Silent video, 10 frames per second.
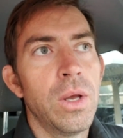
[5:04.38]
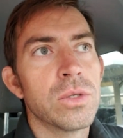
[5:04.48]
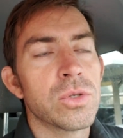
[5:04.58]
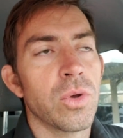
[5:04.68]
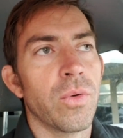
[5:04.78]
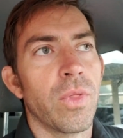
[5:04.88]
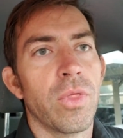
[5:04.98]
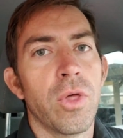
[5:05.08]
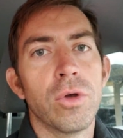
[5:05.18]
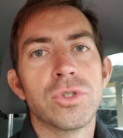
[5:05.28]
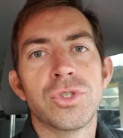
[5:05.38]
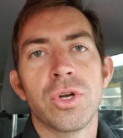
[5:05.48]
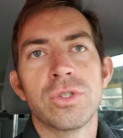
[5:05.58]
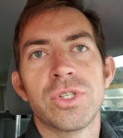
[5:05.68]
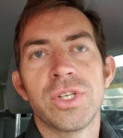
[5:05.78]
So those
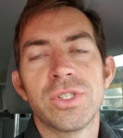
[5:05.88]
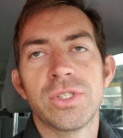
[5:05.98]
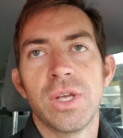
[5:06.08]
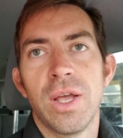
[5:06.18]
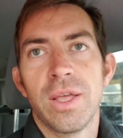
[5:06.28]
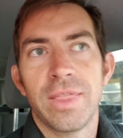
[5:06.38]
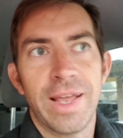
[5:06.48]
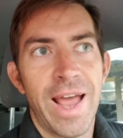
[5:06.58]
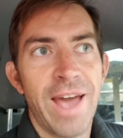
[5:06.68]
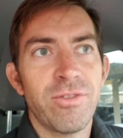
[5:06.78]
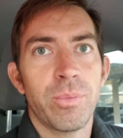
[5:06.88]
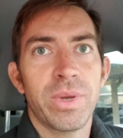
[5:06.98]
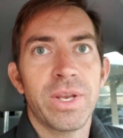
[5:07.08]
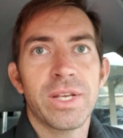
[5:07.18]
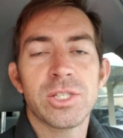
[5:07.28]
churches that haven't
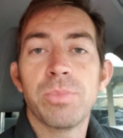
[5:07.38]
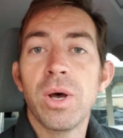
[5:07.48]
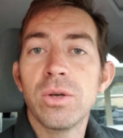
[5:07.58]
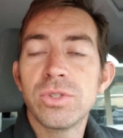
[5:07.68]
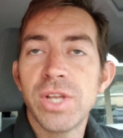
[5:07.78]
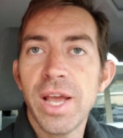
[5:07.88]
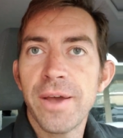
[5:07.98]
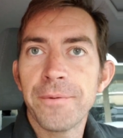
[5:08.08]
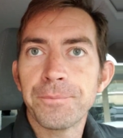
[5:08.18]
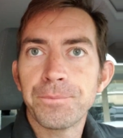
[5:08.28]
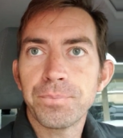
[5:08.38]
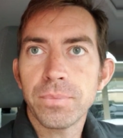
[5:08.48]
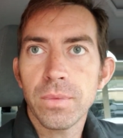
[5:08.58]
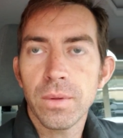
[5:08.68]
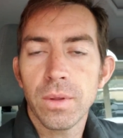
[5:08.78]
been exposed yet,
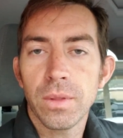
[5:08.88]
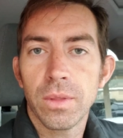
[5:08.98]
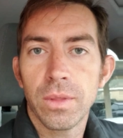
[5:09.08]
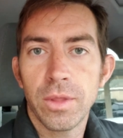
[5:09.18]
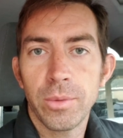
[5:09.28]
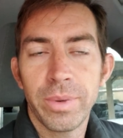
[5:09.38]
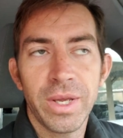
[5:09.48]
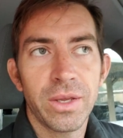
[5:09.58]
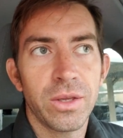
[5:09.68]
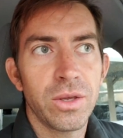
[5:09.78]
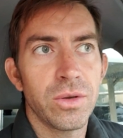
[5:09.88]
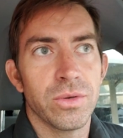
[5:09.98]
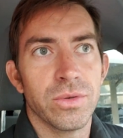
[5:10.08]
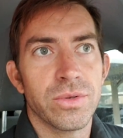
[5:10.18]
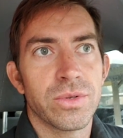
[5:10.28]
they're being
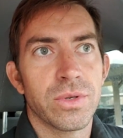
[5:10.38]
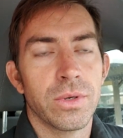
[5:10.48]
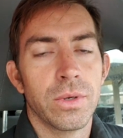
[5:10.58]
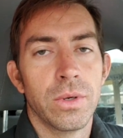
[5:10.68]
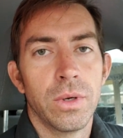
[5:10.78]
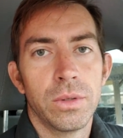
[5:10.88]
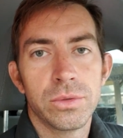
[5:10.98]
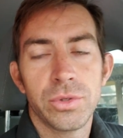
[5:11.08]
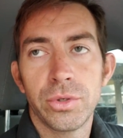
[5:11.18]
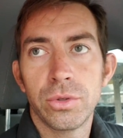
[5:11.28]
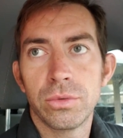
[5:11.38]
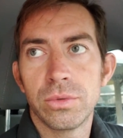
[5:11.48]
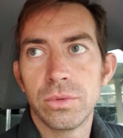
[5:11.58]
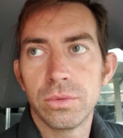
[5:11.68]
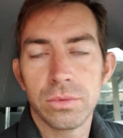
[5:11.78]
used to,
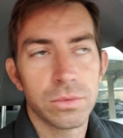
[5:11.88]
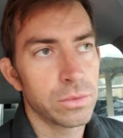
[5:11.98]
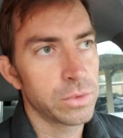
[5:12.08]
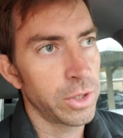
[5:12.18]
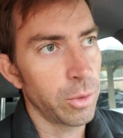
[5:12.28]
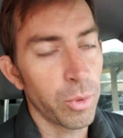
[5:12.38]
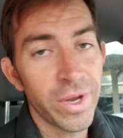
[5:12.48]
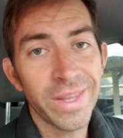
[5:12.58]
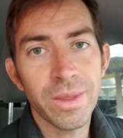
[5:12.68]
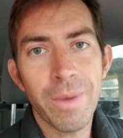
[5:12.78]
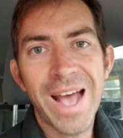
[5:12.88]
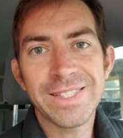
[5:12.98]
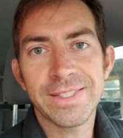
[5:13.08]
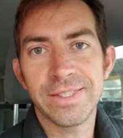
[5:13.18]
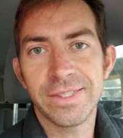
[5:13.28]
bring in the
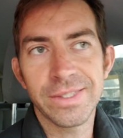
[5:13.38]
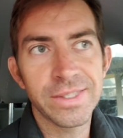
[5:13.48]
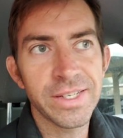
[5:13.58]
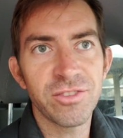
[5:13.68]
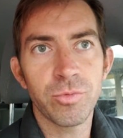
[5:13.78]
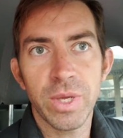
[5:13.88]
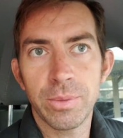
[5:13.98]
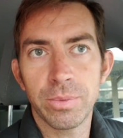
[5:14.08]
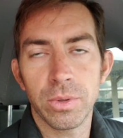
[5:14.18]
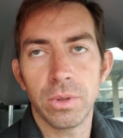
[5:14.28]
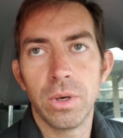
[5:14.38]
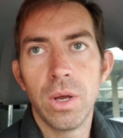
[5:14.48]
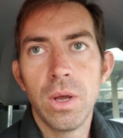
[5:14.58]
masses, deceive people,